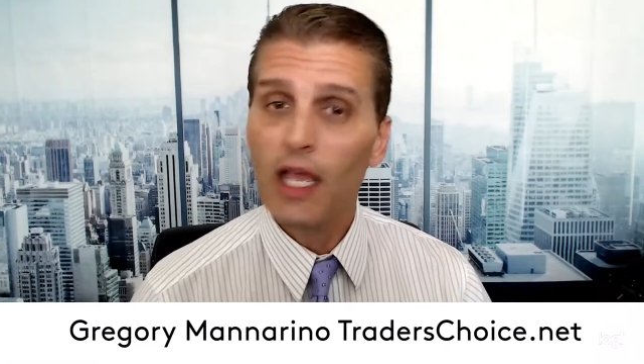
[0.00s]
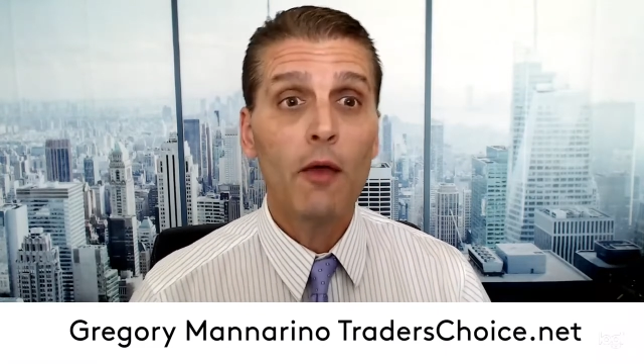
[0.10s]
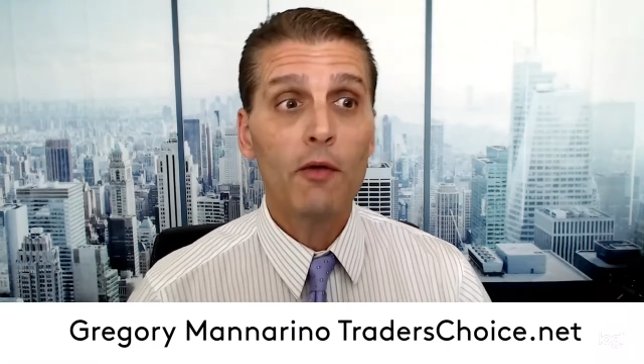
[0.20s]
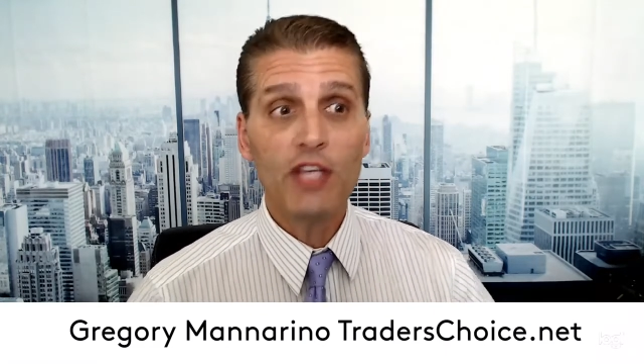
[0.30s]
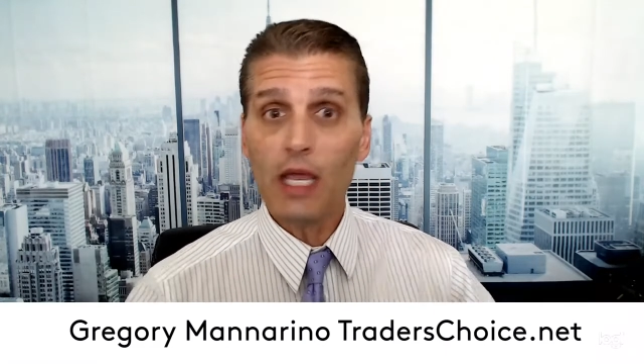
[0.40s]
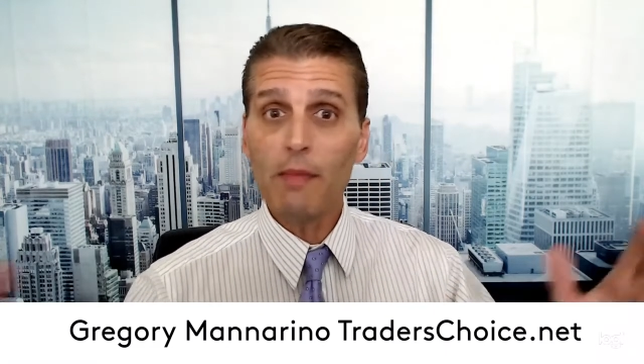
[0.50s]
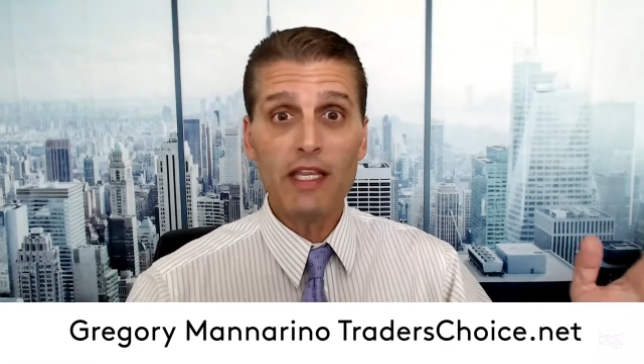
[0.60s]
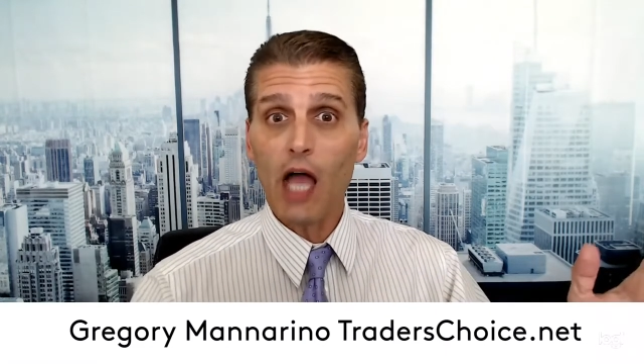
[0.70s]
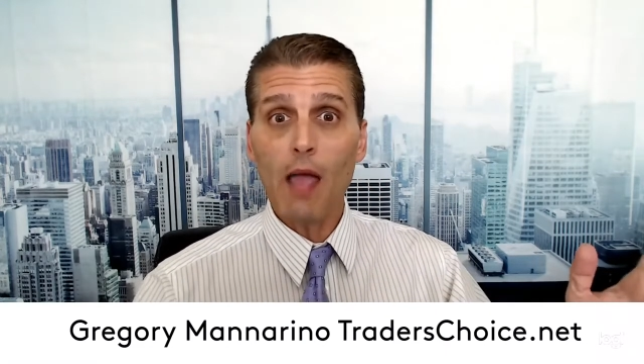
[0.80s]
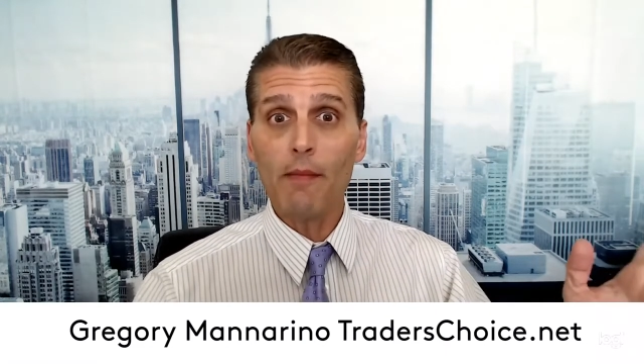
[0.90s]
Jamie
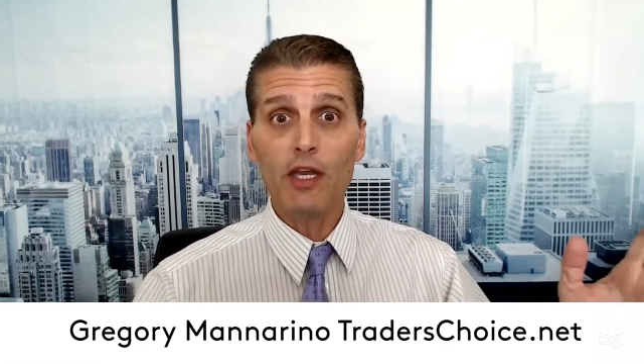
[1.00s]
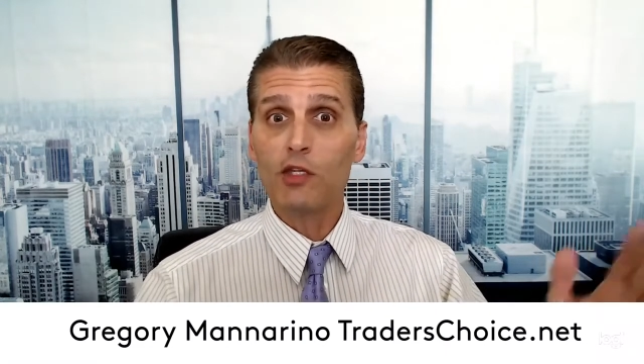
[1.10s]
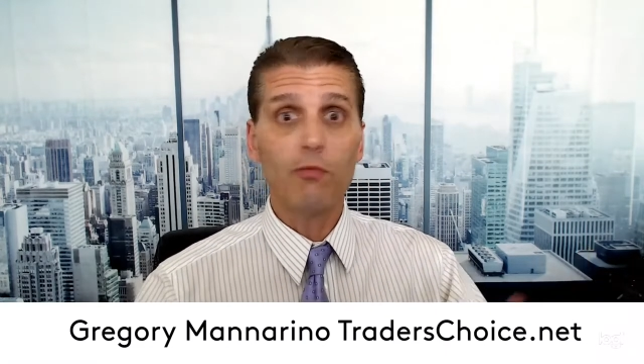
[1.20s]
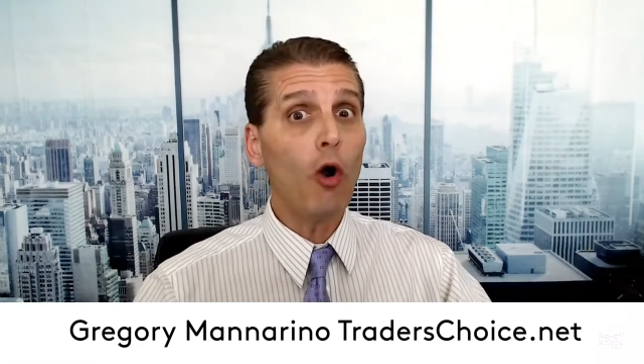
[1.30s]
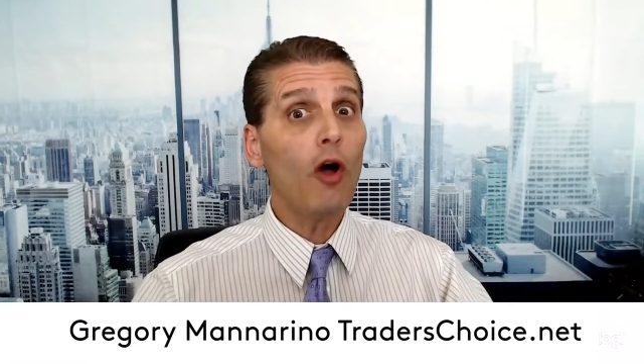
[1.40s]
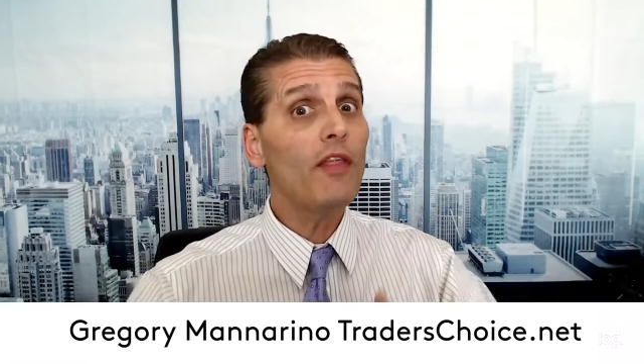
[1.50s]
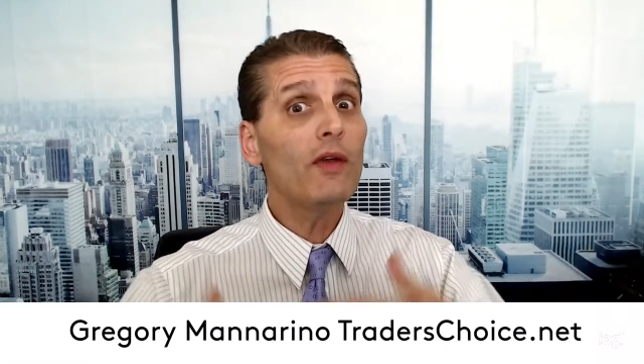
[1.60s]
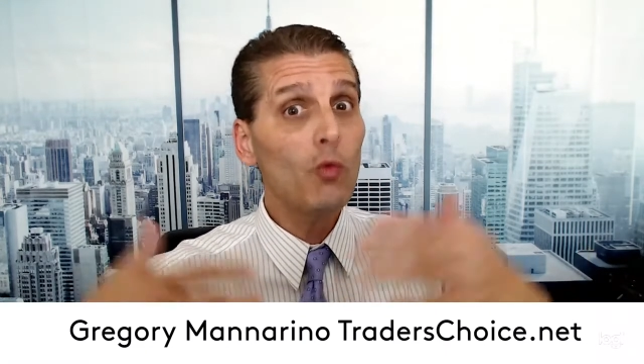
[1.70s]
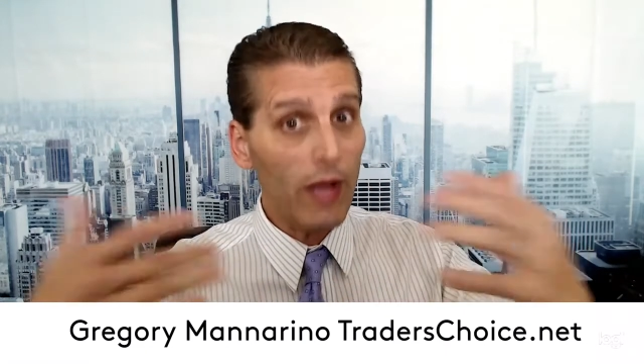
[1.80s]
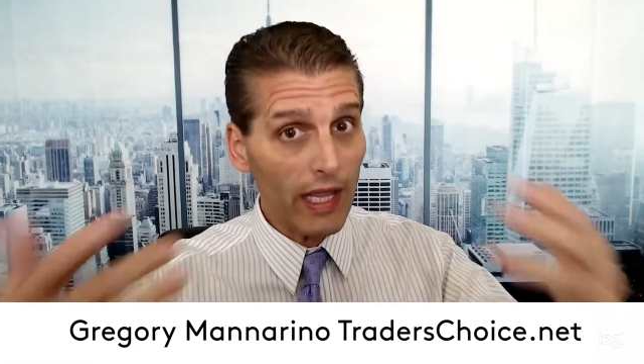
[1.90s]
Dimon is more than
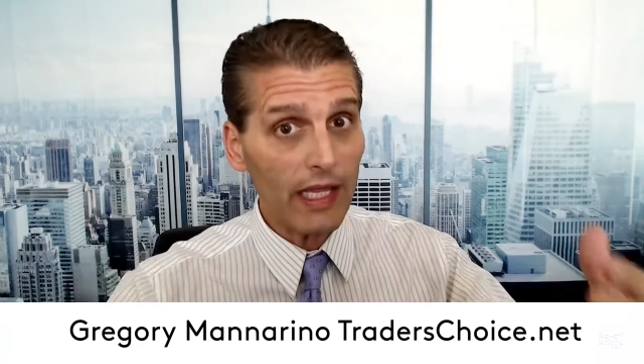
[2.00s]
willing.